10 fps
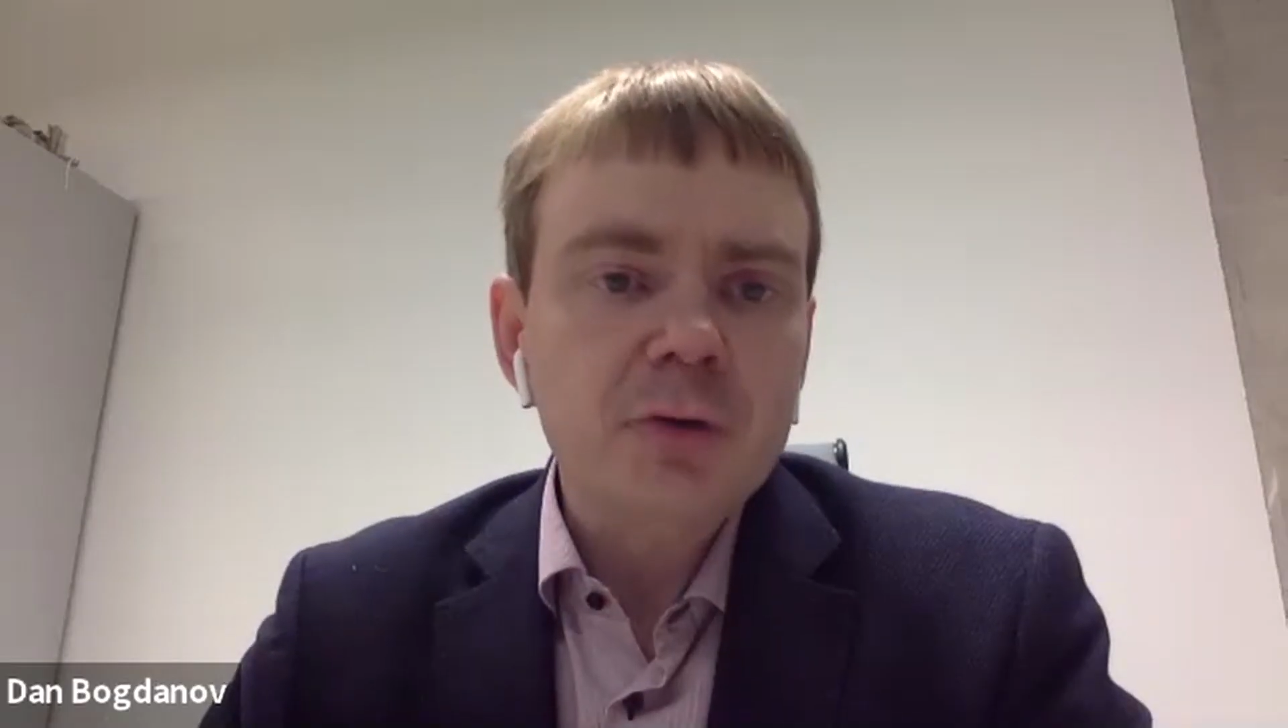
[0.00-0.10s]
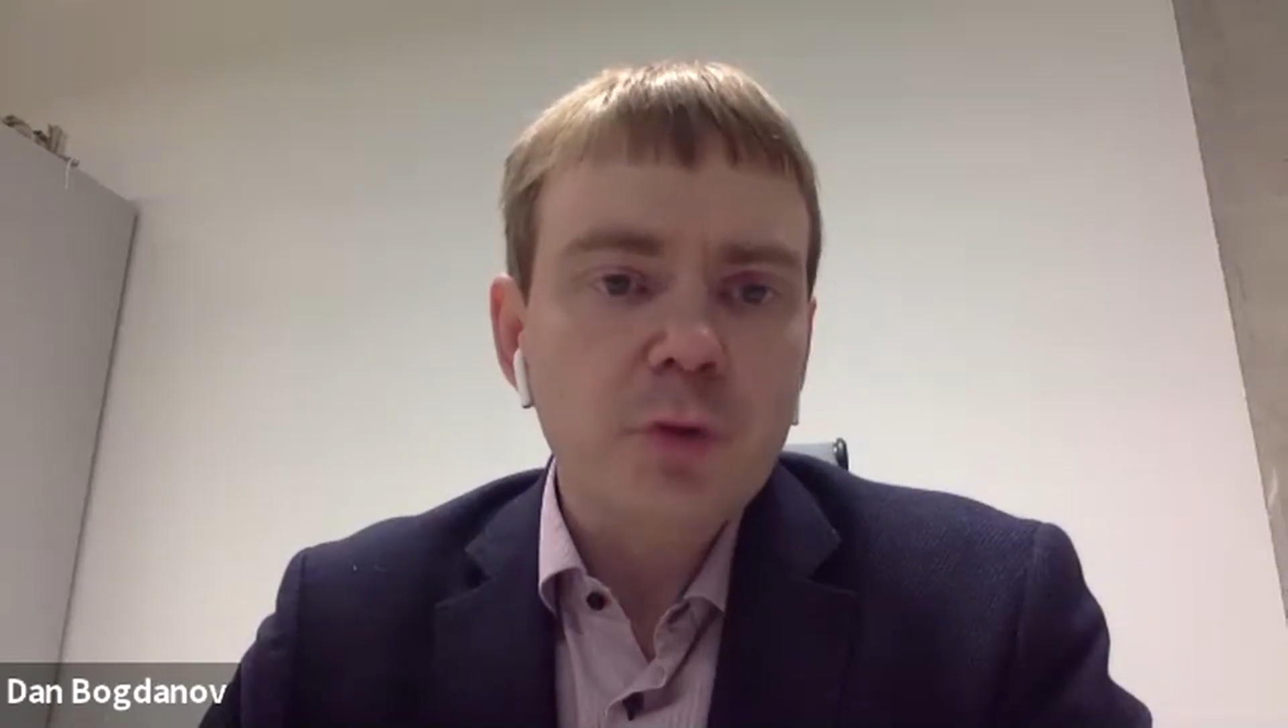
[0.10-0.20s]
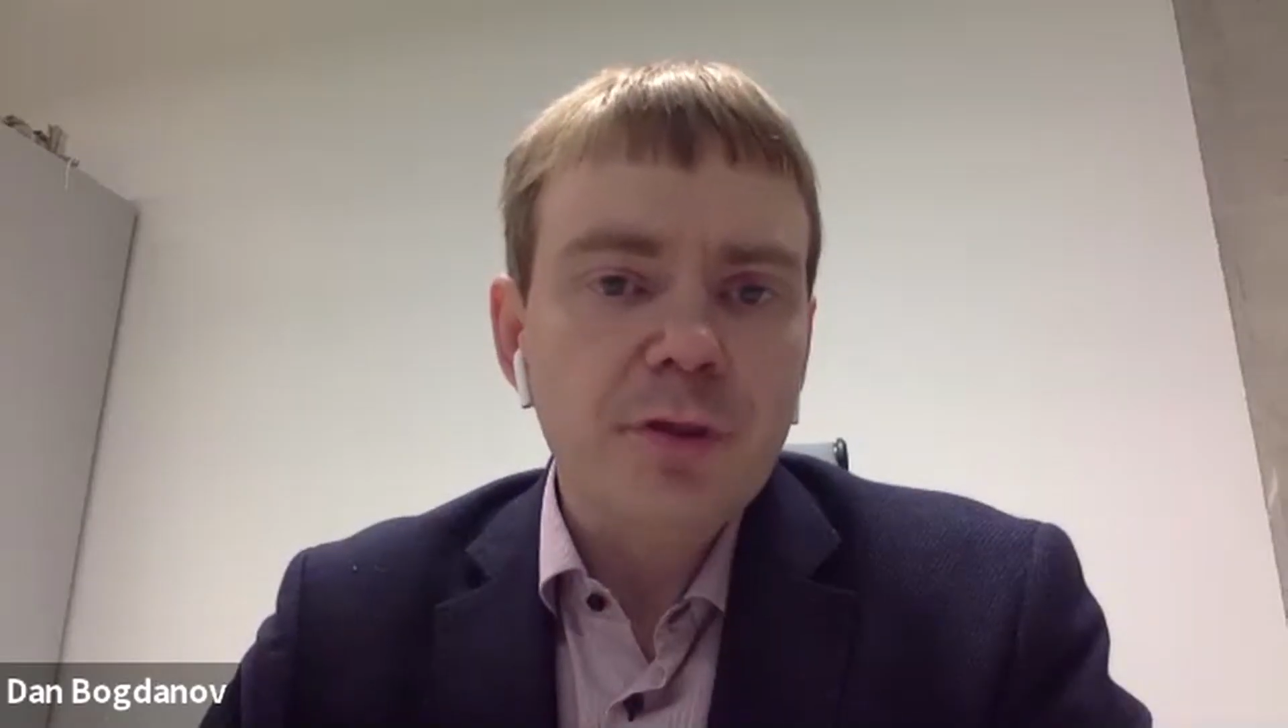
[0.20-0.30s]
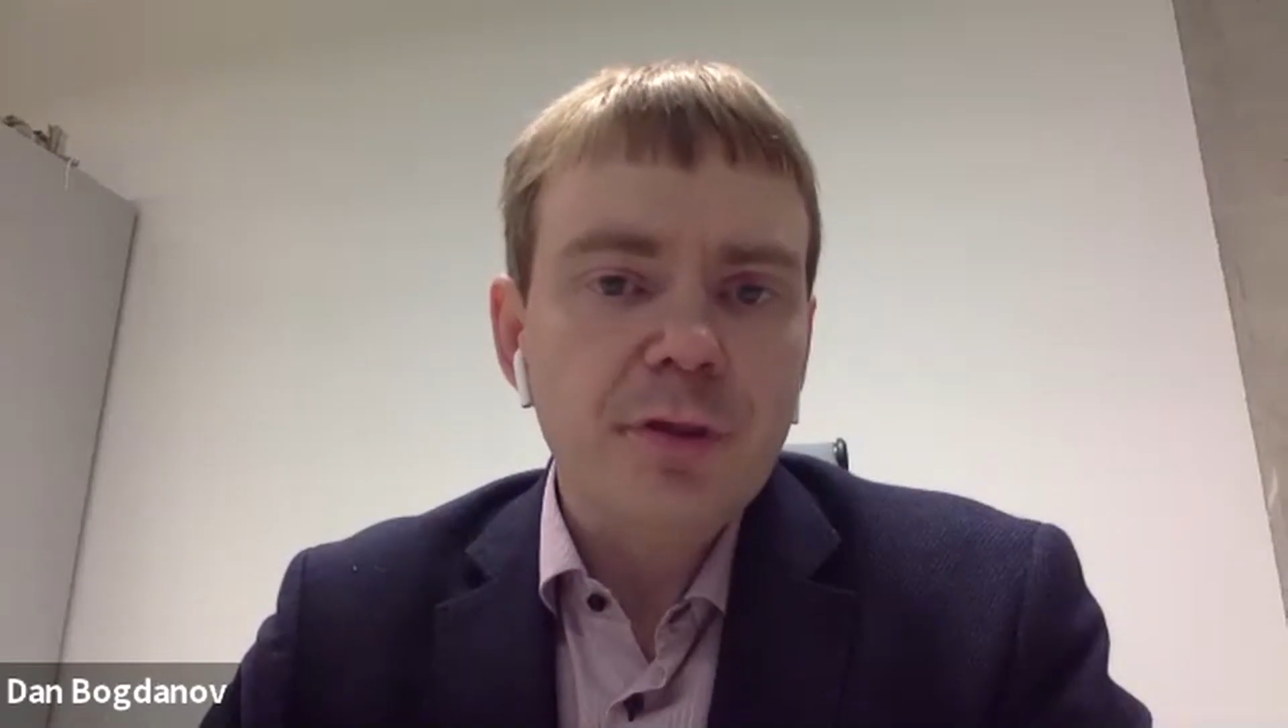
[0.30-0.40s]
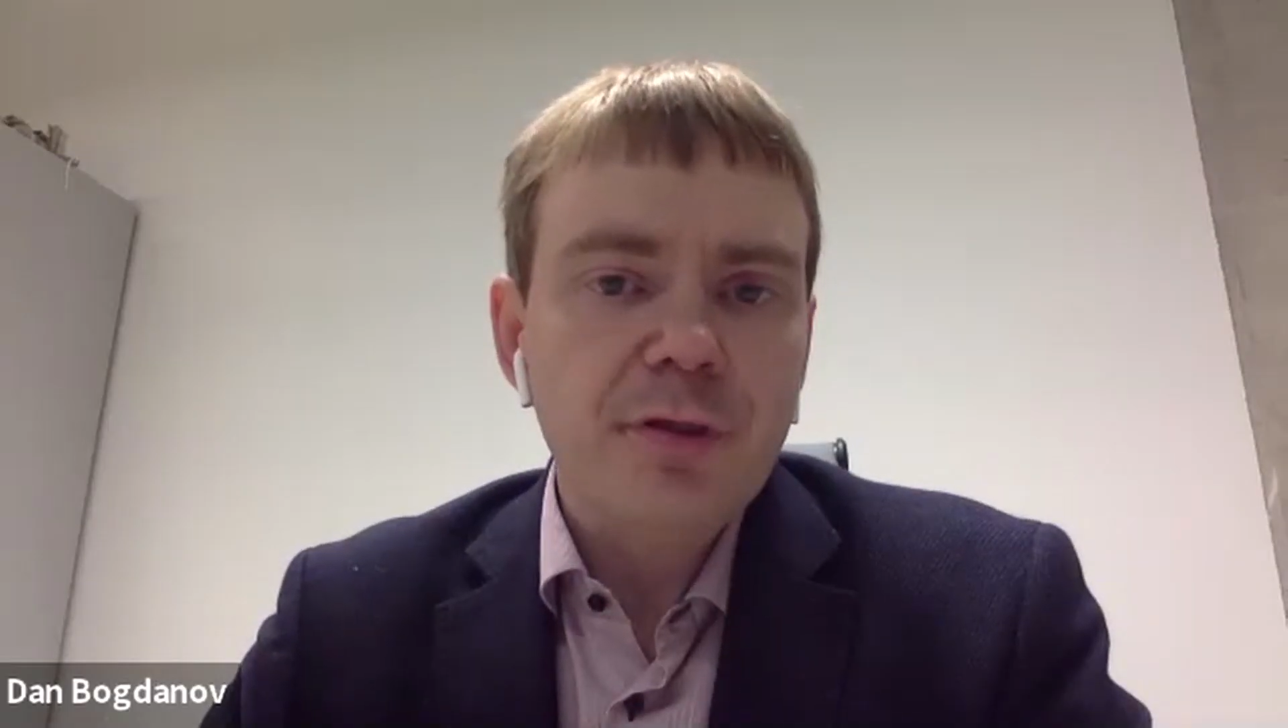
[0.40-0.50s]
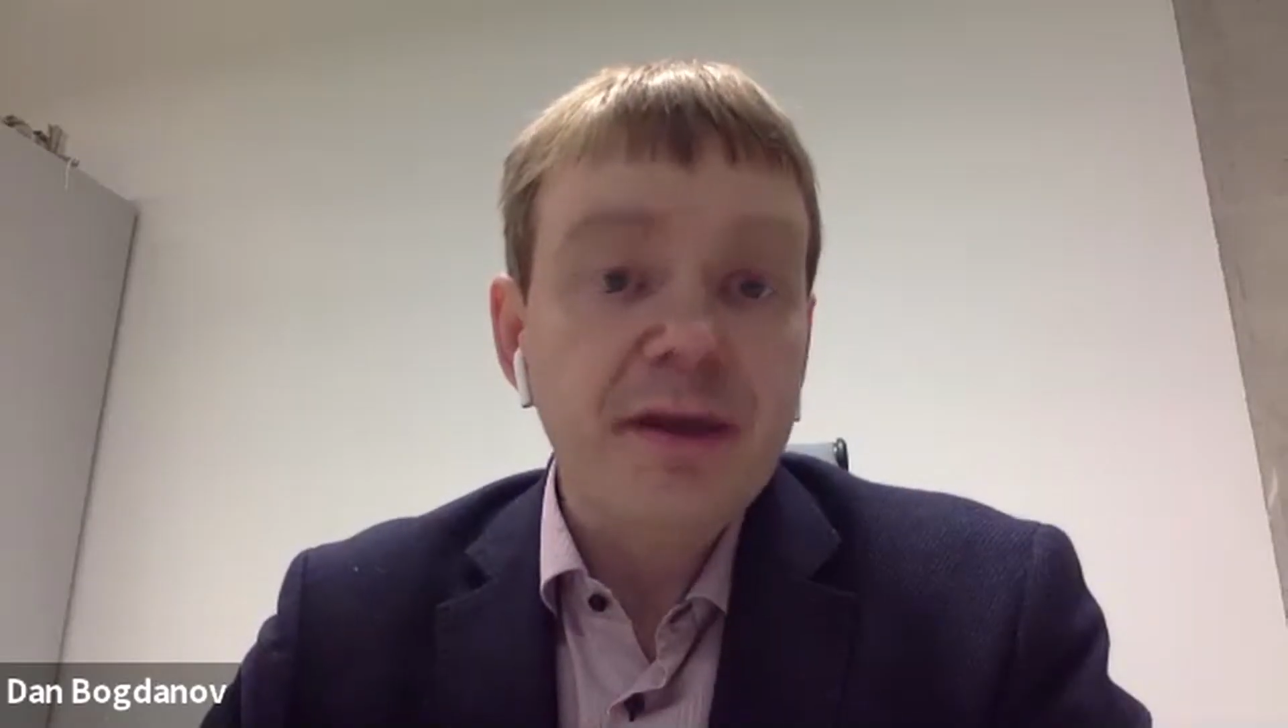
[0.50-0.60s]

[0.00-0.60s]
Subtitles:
to what's the